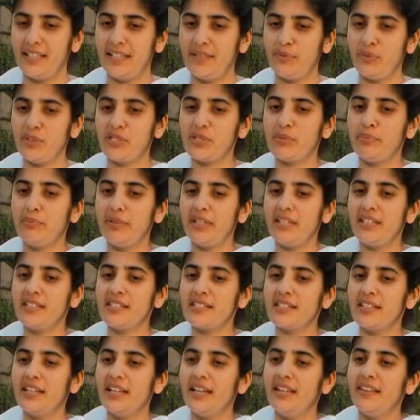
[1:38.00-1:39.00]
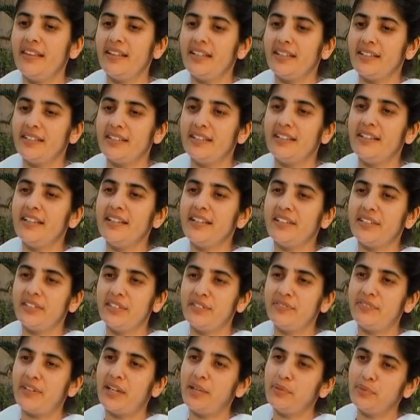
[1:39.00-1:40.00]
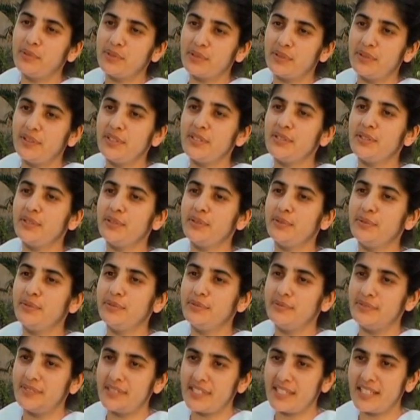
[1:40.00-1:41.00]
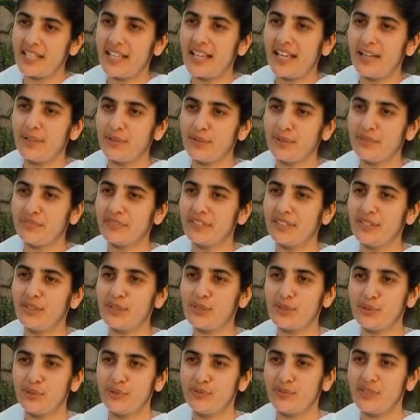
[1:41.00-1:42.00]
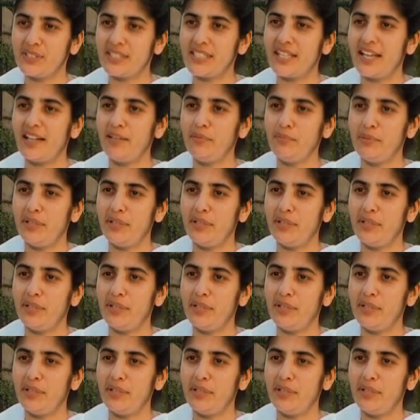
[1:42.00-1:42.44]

Which means that earlier if I was going to stay out of control for 10